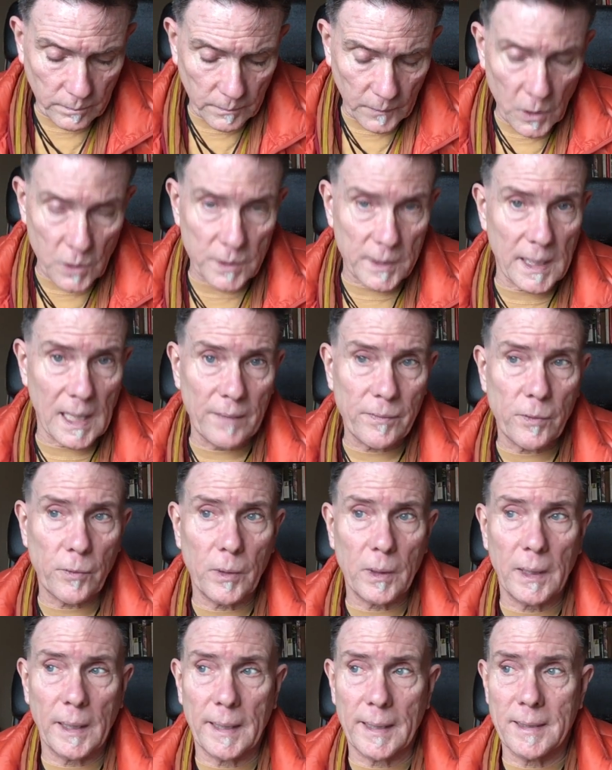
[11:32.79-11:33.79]
Because he never
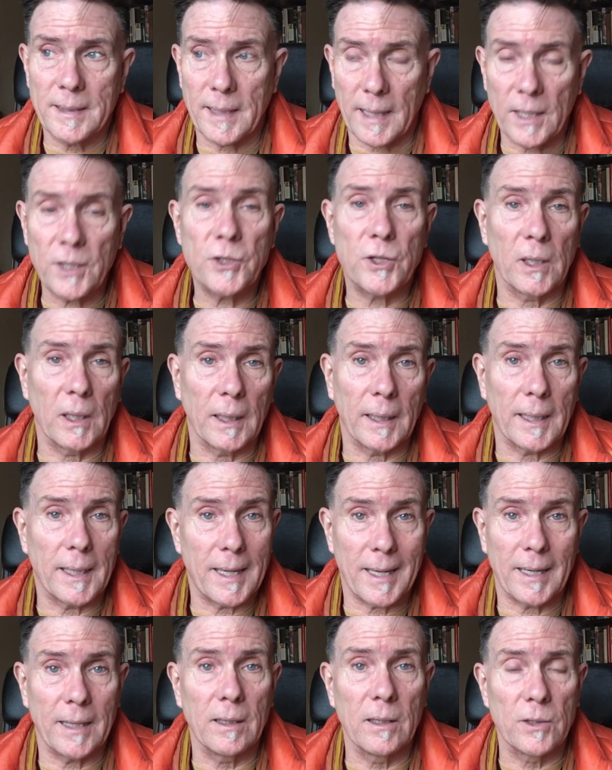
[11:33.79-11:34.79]
really intentionally
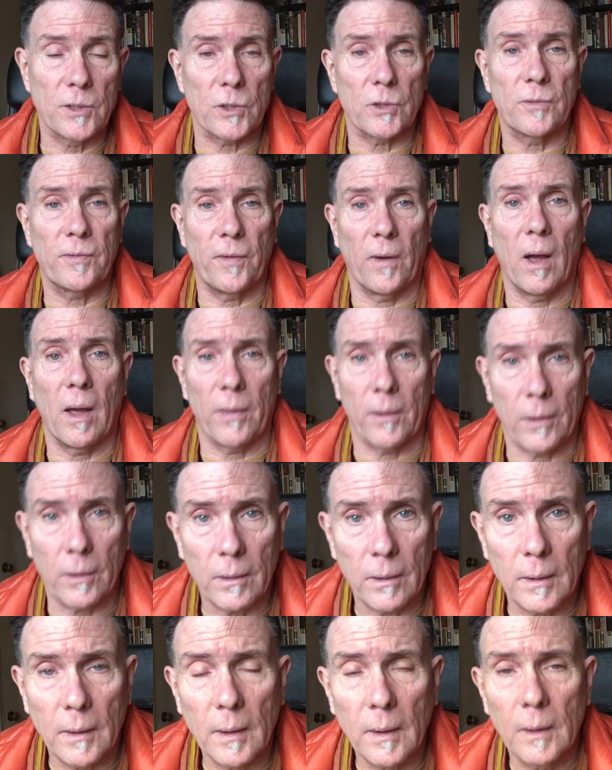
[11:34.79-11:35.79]
kills his father
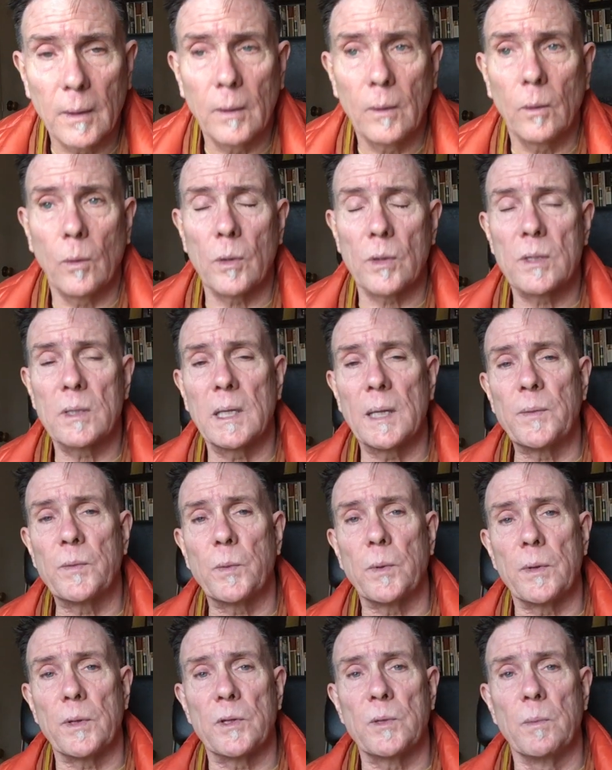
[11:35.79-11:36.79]
or
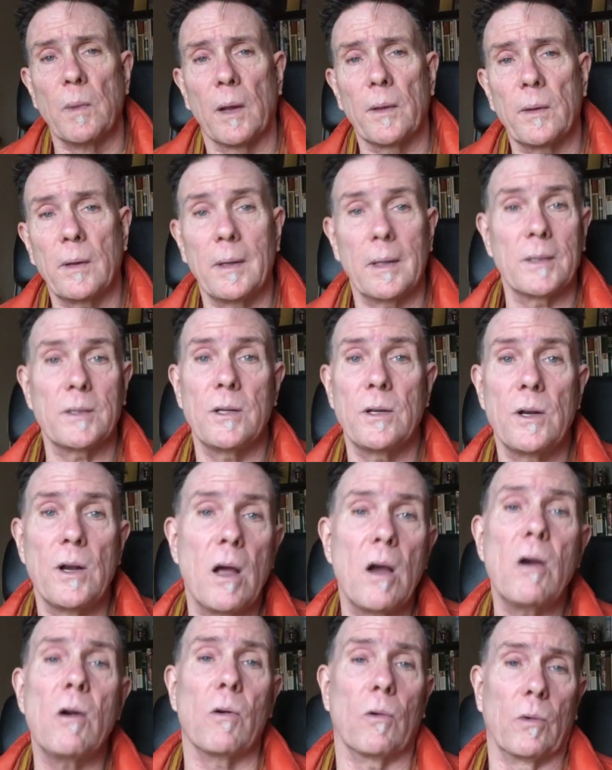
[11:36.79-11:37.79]
sleeps with his mother. He doesn't
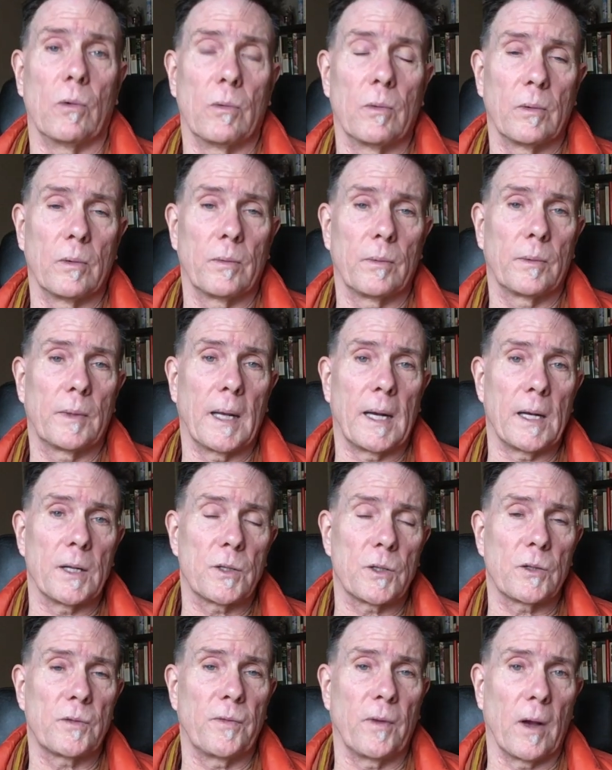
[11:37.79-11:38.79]
know that
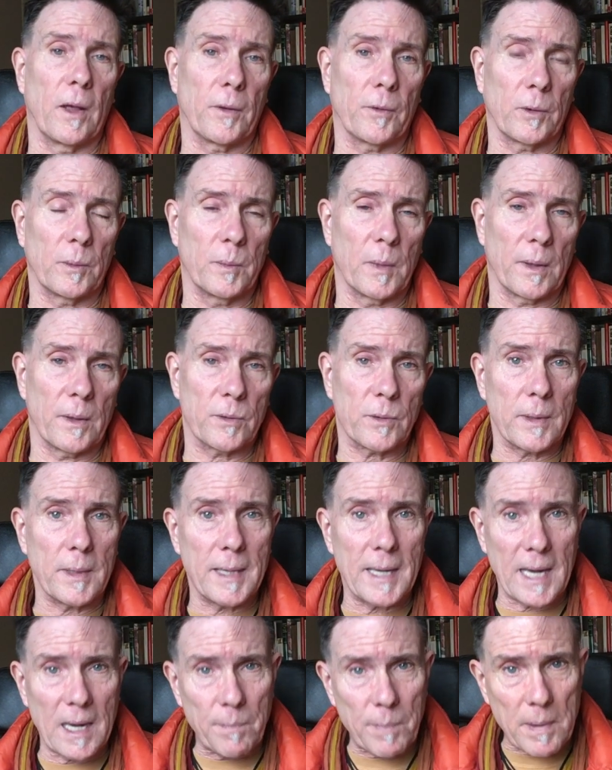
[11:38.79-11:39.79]
it's his father and mother, so he
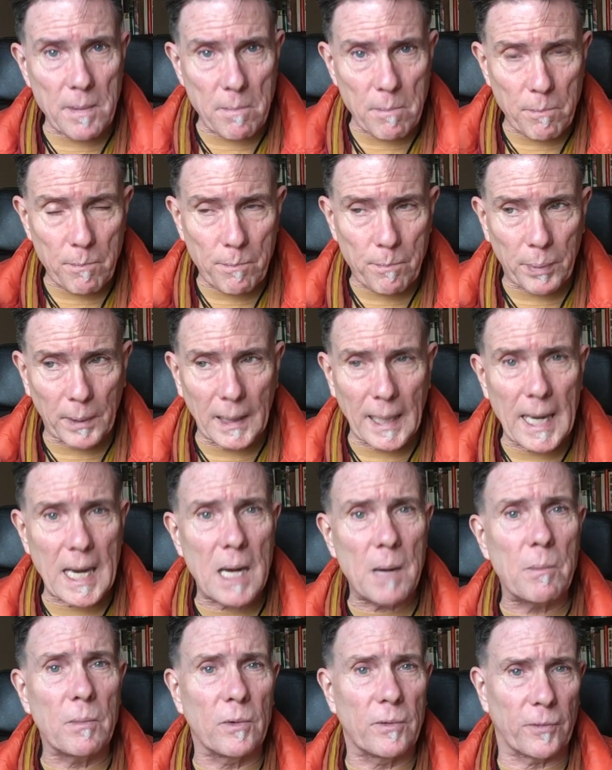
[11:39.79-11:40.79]
can't be
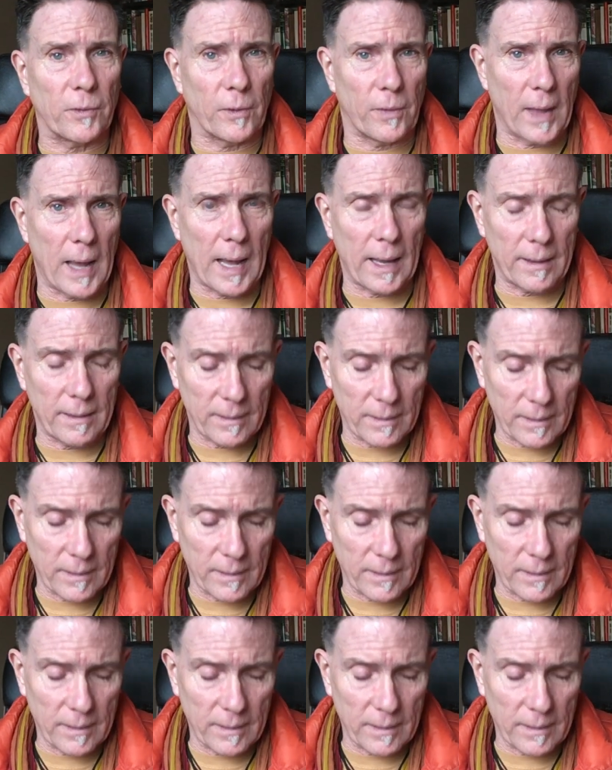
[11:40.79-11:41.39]
blamed for that.